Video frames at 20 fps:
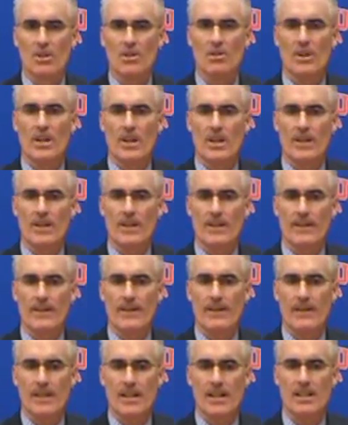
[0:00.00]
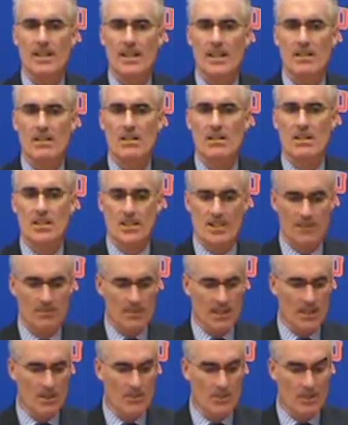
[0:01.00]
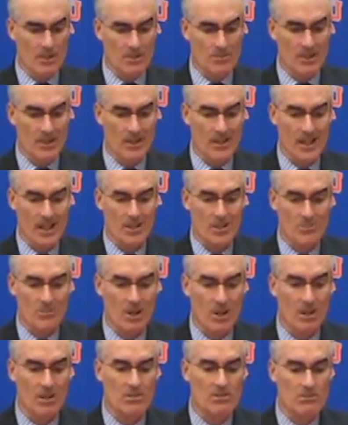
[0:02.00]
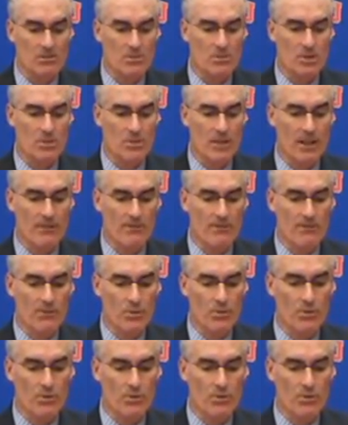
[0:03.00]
I think, and then we took better care of the ball. What, we have 6